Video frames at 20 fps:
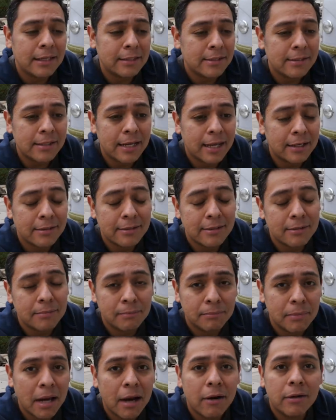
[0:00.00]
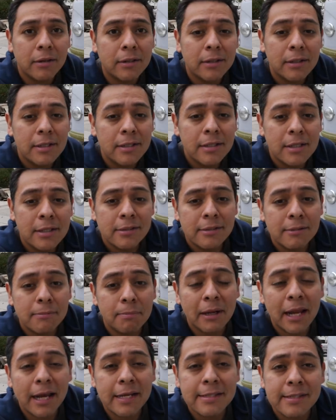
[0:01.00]
I just had some power
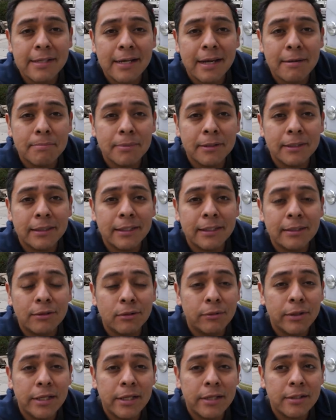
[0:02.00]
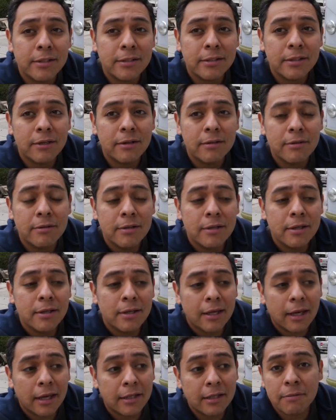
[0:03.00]
supplies that I put there three years ago,
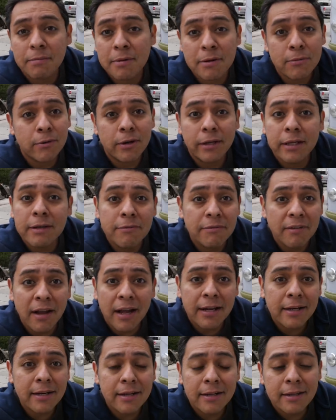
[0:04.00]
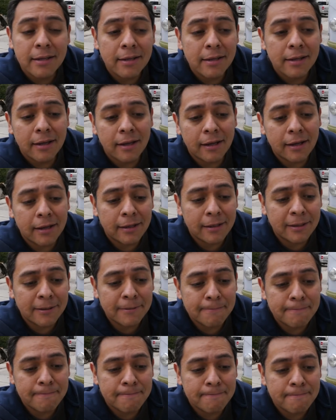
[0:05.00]
and they've been working fine.
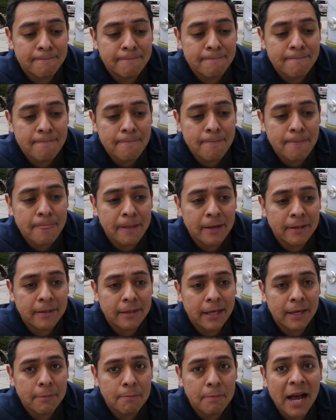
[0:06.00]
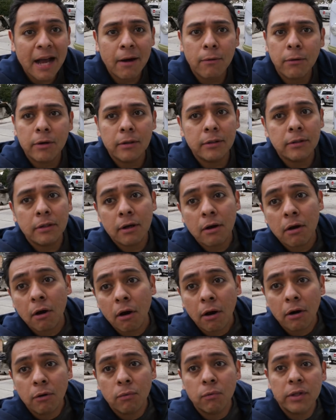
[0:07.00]
Um, they power the
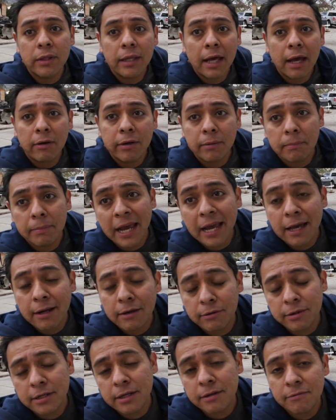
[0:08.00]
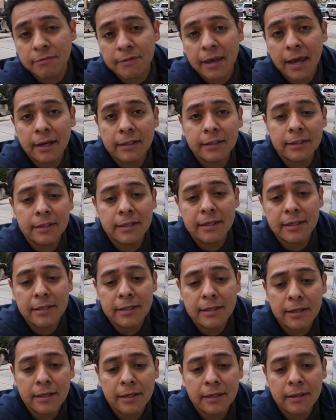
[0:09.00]
car without a battery, in fact,
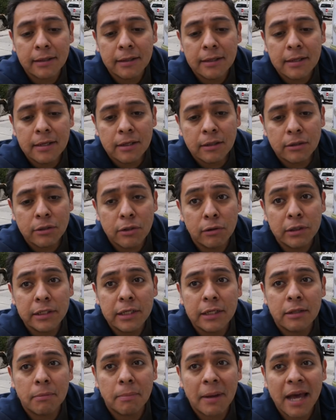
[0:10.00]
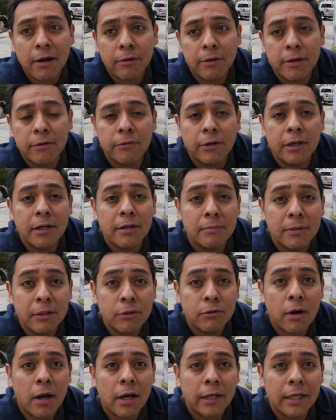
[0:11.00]
and uh, you only need the battery if you're going to
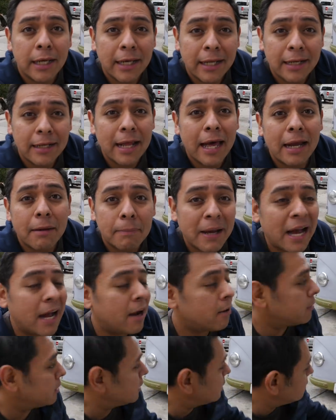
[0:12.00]
be drawing like a lot of power.